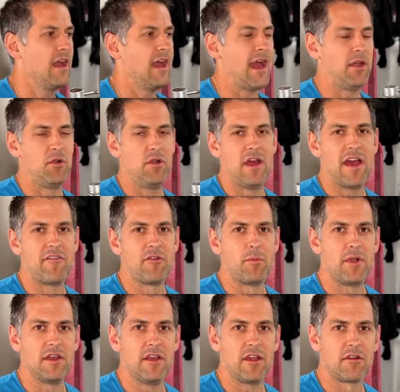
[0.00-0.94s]
I know not
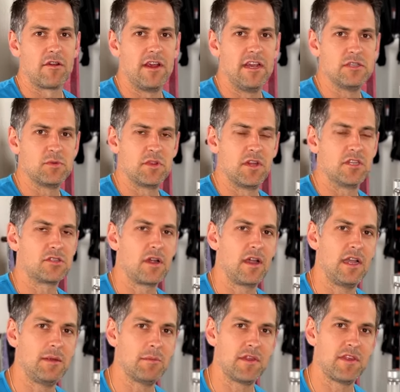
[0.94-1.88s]
everybody agrees with the
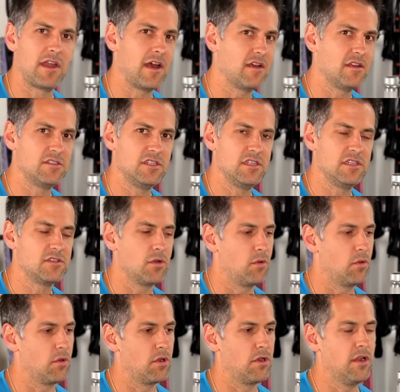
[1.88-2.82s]
training methodologies
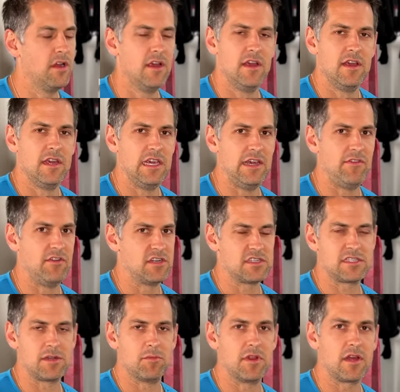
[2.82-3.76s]
or even
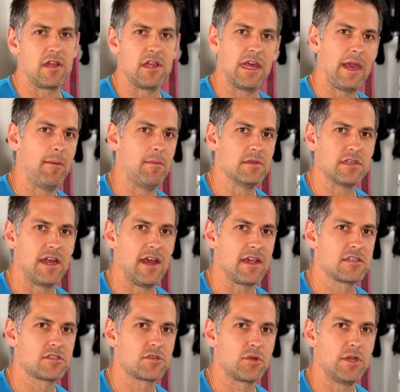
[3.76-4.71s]
just some of the claims that
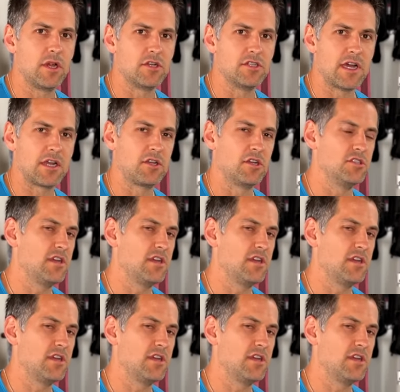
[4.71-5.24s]
X3 or Dr.